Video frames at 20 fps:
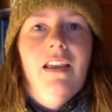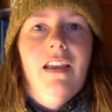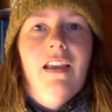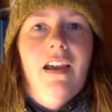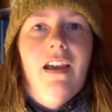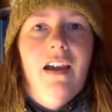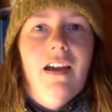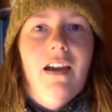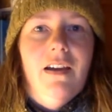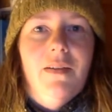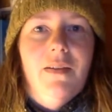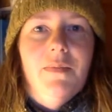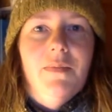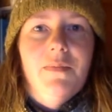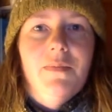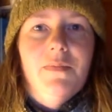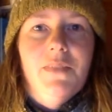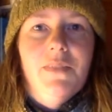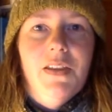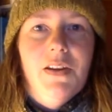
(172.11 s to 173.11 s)

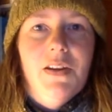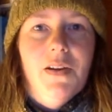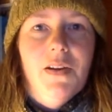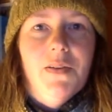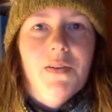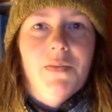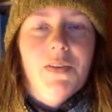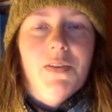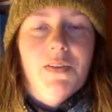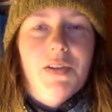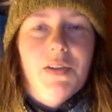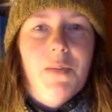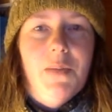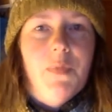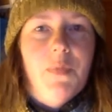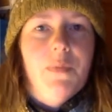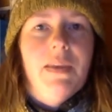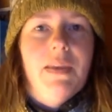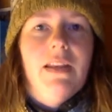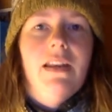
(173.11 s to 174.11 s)
their
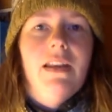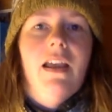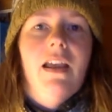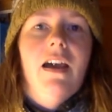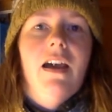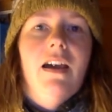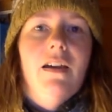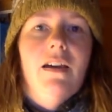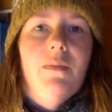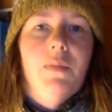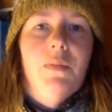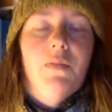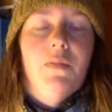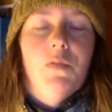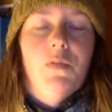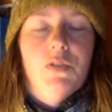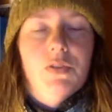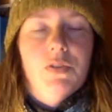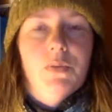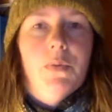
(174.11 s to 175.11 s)
temperament. But
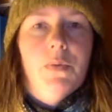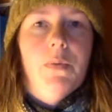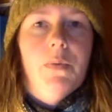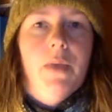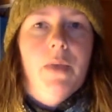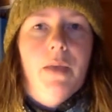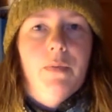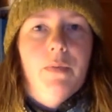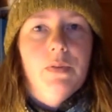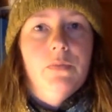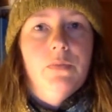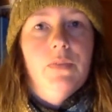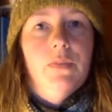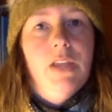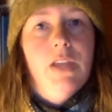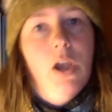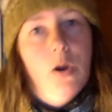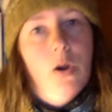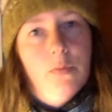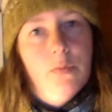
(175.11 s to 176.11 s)
fortunately, we were able to
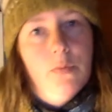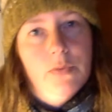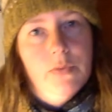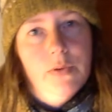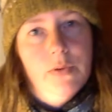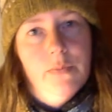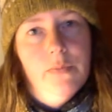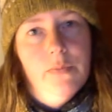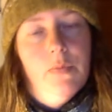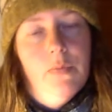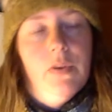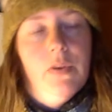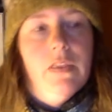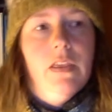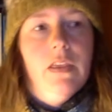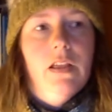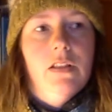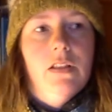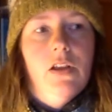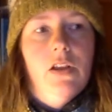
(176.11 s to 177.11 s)
rehome them with
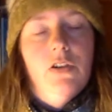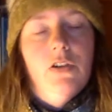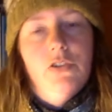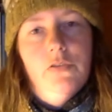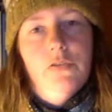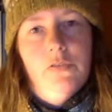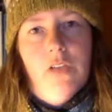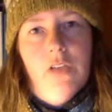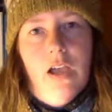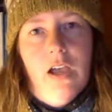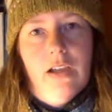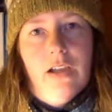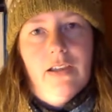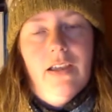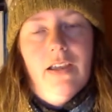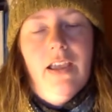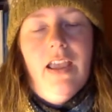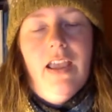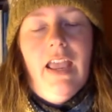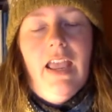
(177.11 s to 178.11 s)
a larger flock,
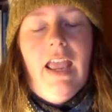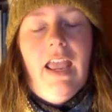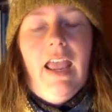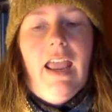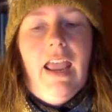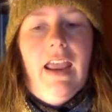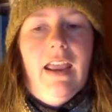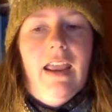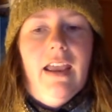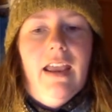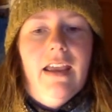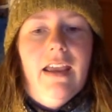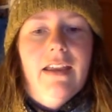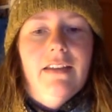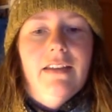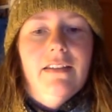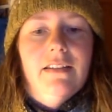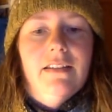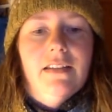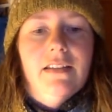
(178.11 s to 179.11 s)

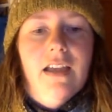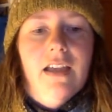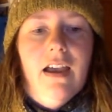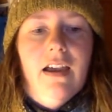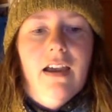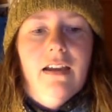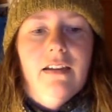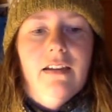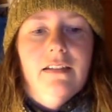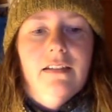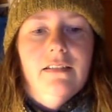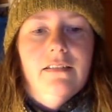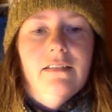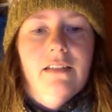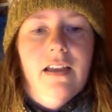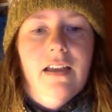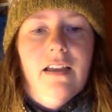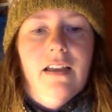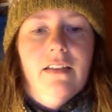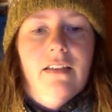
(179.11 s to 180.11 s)
and
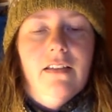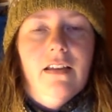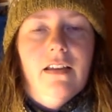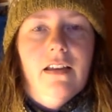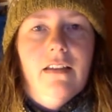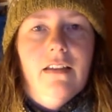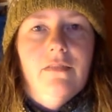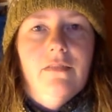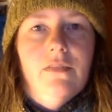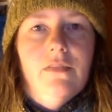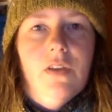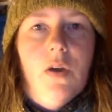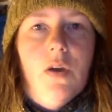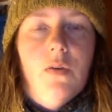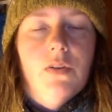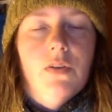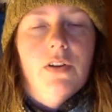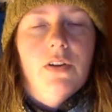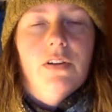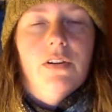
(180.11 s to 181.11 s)
the
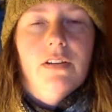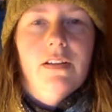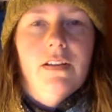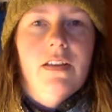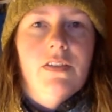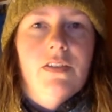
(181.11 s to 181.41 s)
owner has